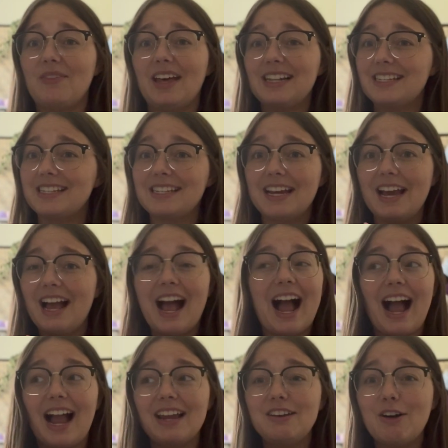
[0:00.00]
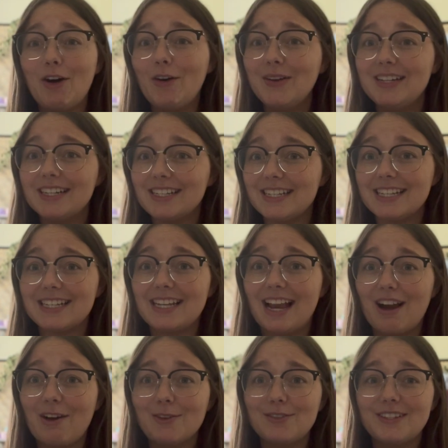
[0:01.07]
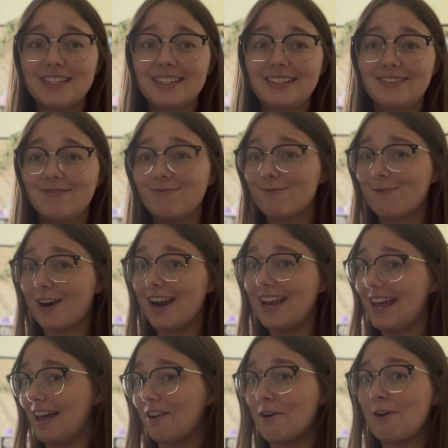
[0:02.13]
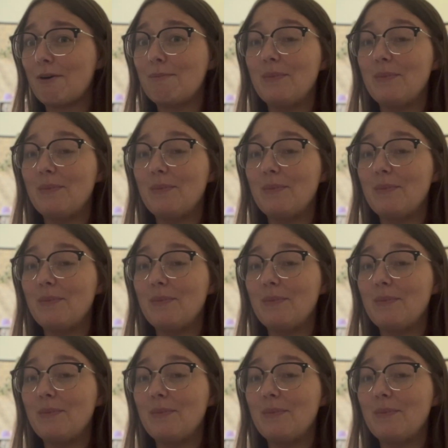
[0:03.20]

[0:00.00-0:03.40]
That's I know it doesn't sound right at all,